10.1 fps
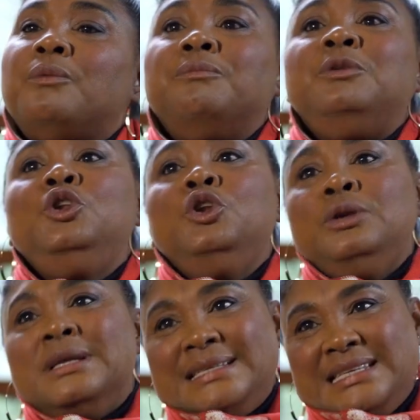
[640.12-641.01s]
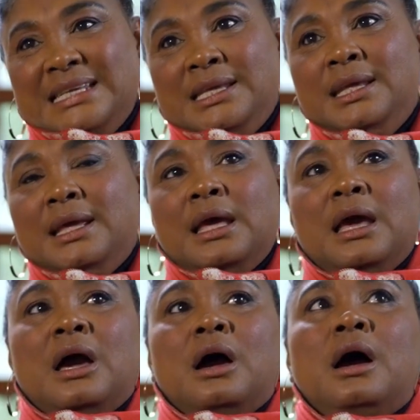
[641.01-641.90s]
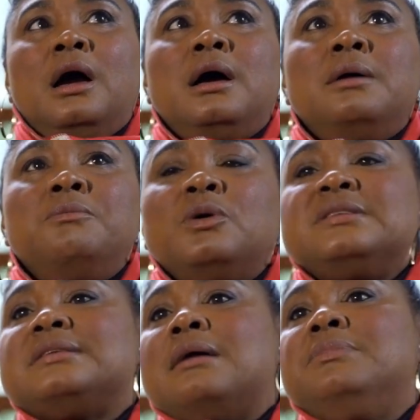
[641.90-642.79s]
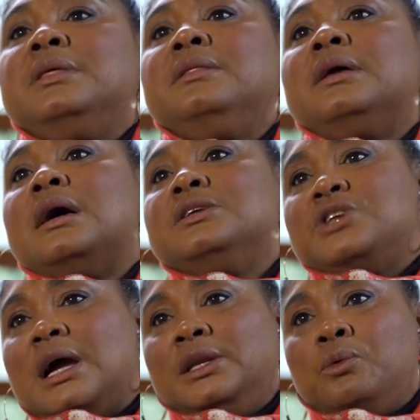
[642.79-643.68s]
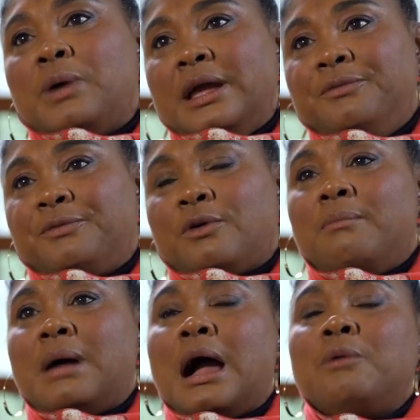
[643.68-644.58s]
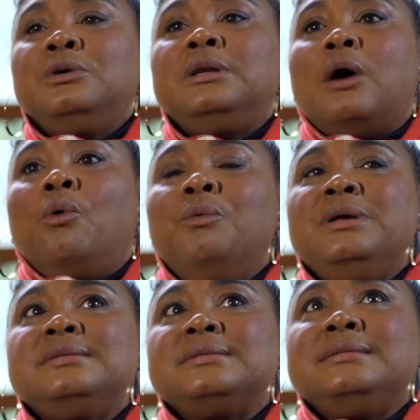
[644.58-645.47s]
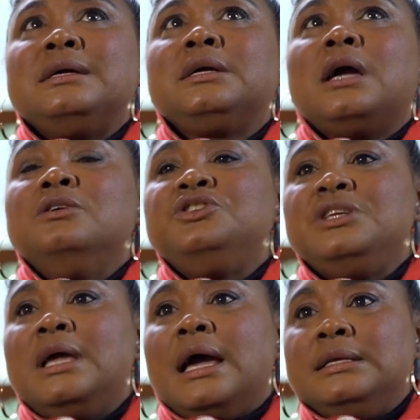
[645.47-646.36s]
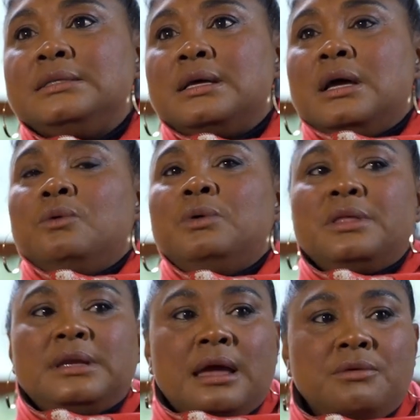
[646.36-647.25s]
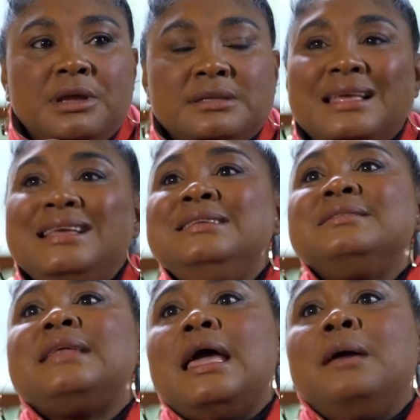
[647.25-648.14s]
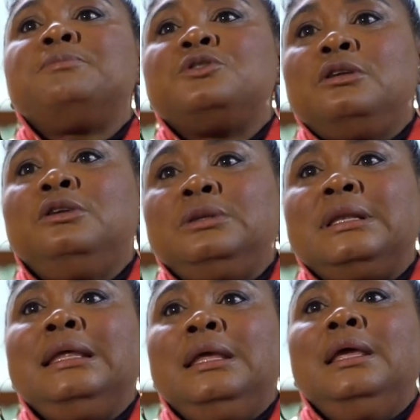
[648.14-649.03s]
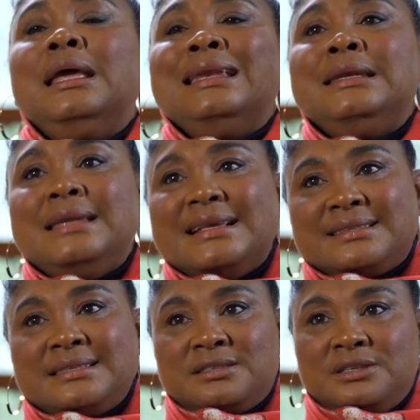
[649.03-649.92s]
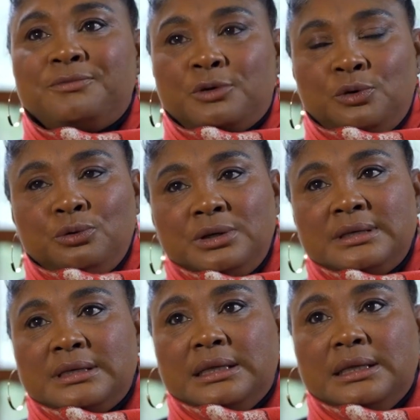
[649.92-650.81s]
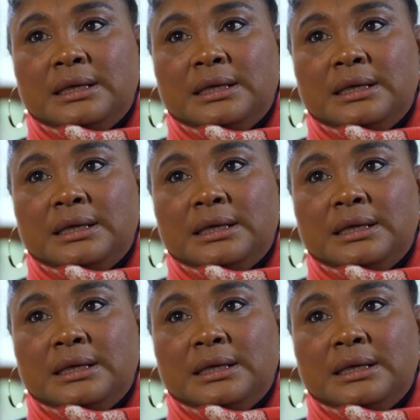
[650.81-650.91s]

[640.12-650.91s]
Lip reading: Nudity was something that I shied away from. I would always negotiate with the director, is it absolutely necessary for nudity?